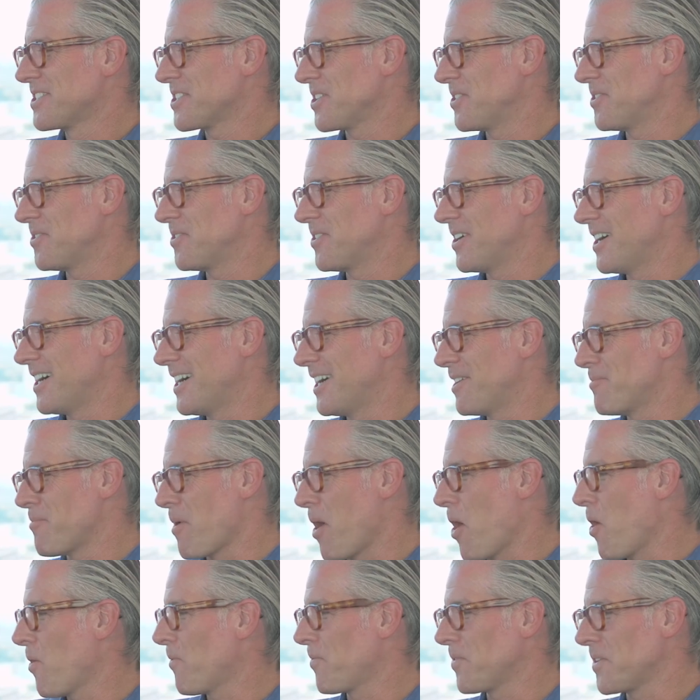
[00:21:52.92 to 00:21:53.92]

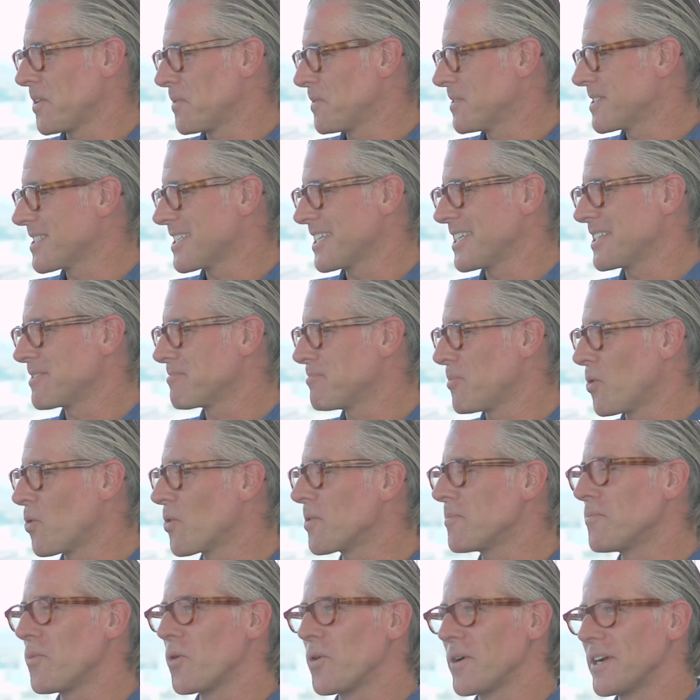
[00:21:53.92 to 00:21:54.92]
Hopefully we see it
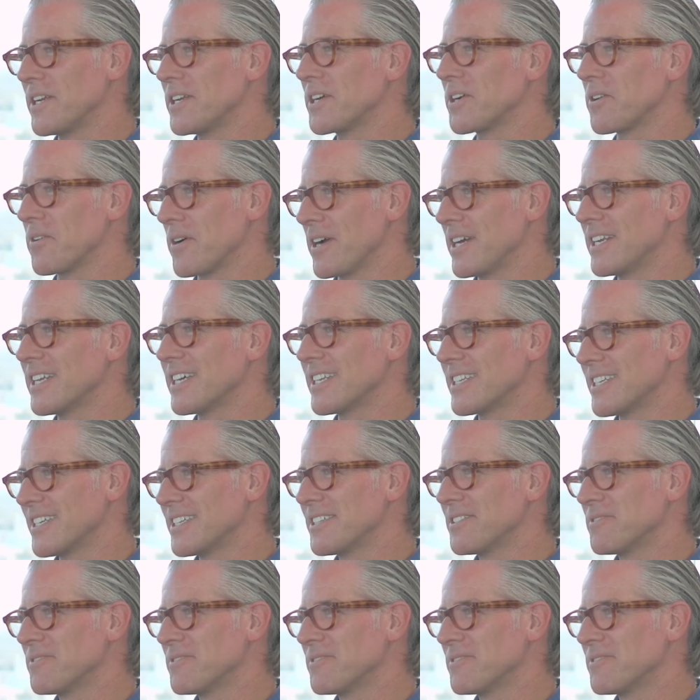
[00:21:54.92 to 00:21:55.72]
more and more integrated.